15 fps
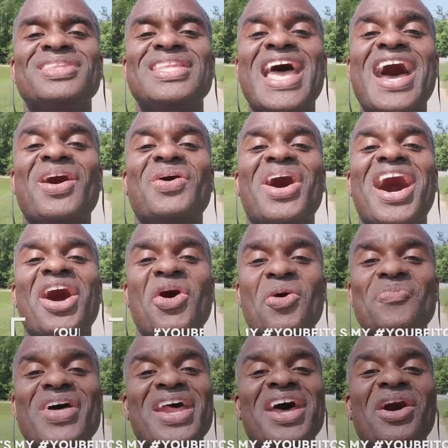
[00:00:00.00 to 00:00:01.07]
Now, I
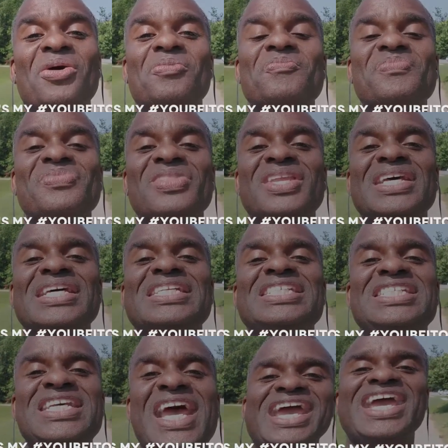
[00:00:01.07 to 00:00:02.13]
hope that helped.
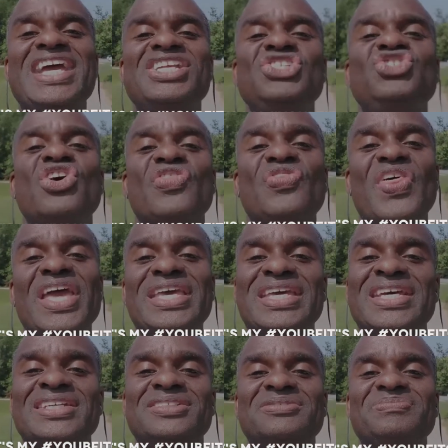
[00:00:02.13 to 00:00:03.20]
Change your
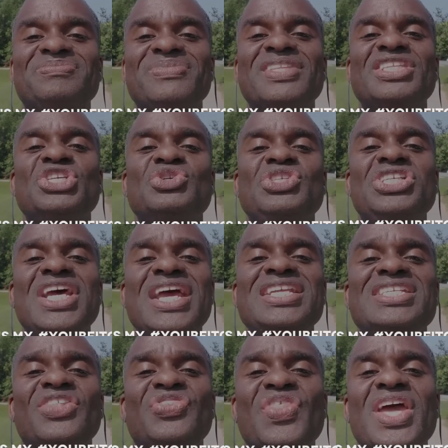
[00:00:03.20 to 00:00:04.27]
thinking. You
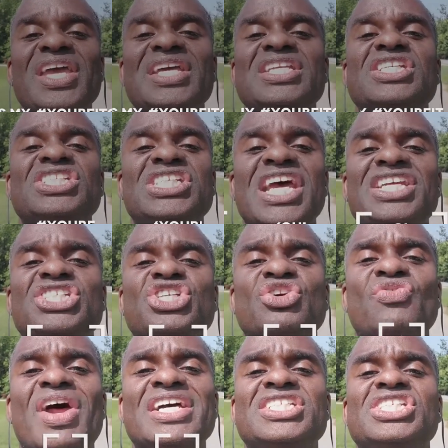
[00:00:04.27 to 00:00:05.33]
change your thinking, you change
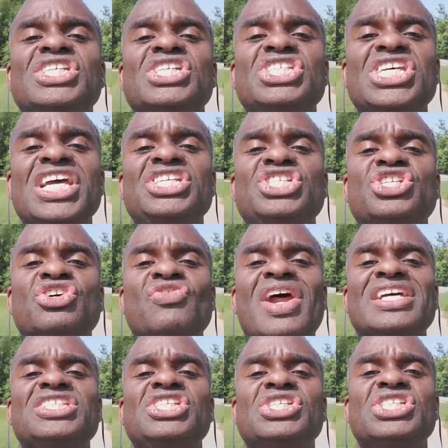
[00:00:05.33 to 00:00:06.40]
direction, you change your
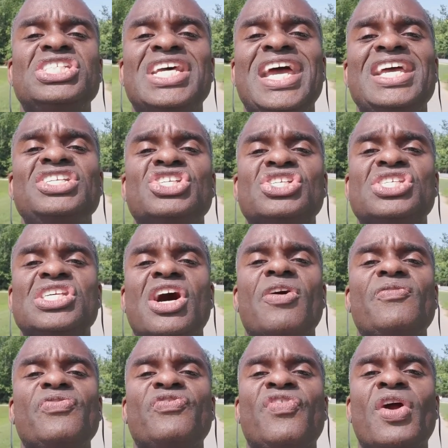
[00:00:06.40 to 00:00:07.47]
direction, you change
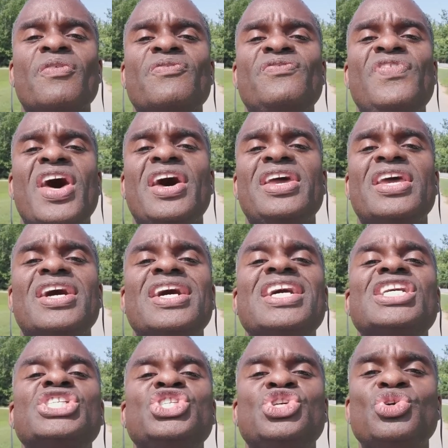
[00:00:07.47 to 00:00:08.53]
yourself from failure
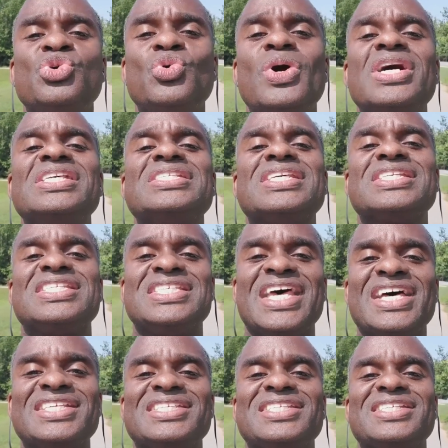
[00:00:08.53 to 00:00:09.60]
to
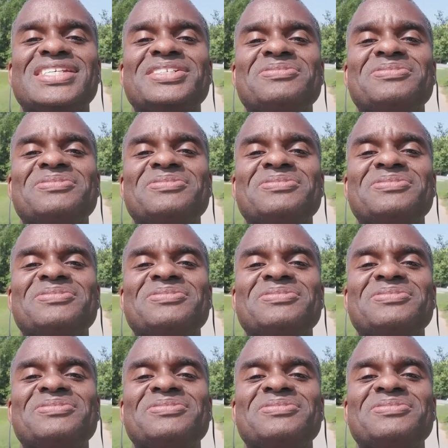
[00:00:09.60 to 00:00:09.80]
success.